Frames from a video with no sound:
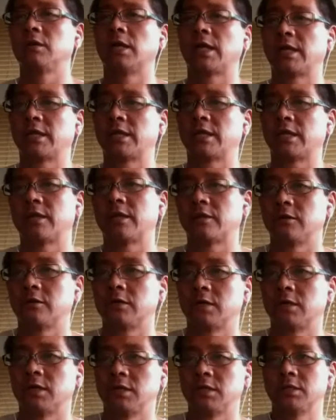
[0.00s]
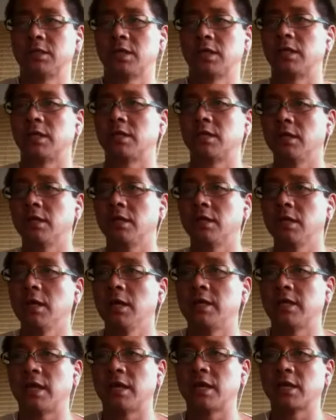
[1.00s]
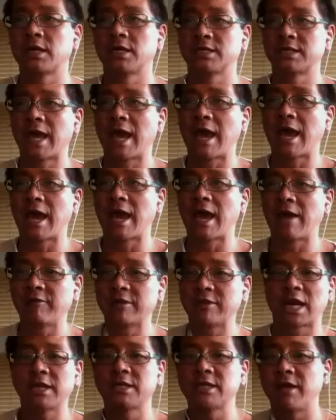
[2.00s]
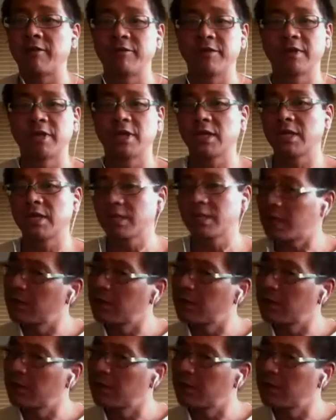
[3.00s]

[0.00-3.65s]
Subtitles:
like that though, because because I have it tied to everything,